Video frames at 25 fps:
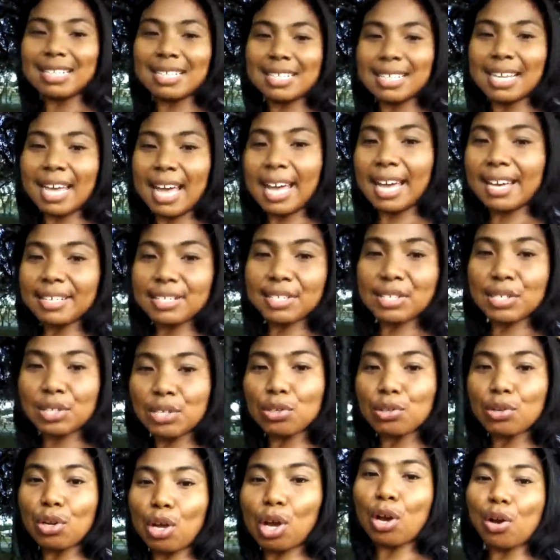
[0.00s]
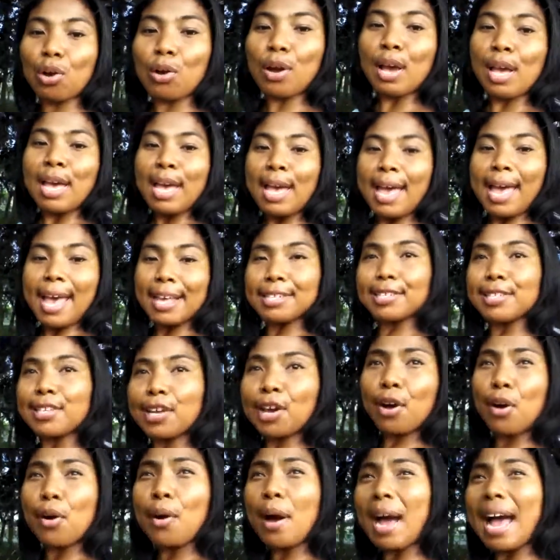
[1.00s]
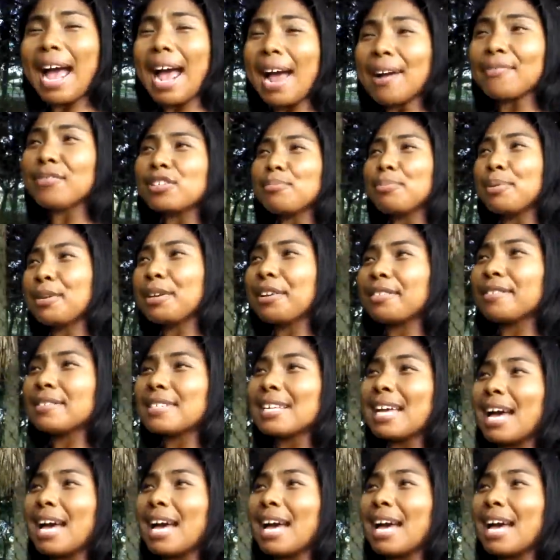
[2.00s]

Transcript: is sex, and so after a period of